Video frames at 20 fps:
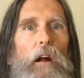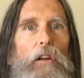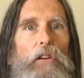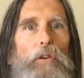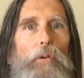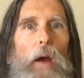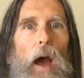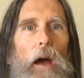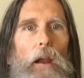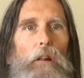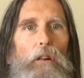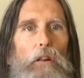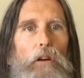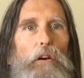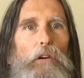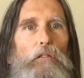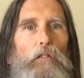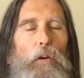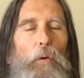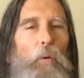You got to
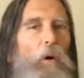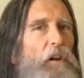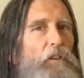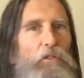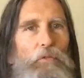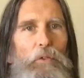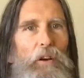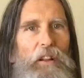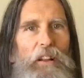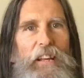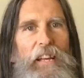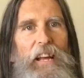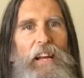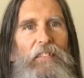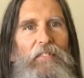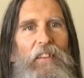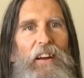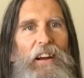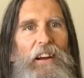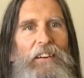look for what's really
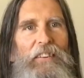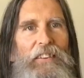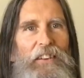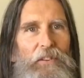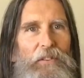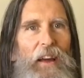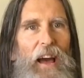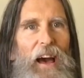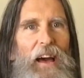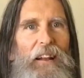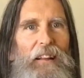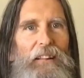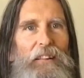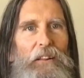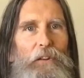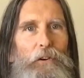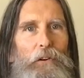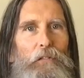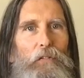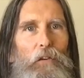in there. You got to
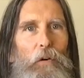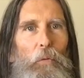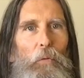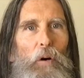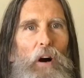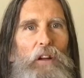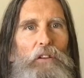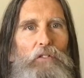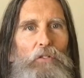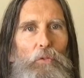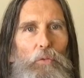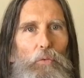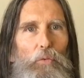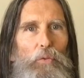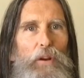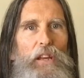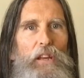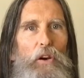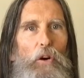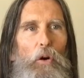look for what's
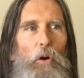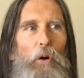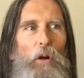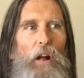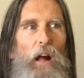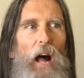real.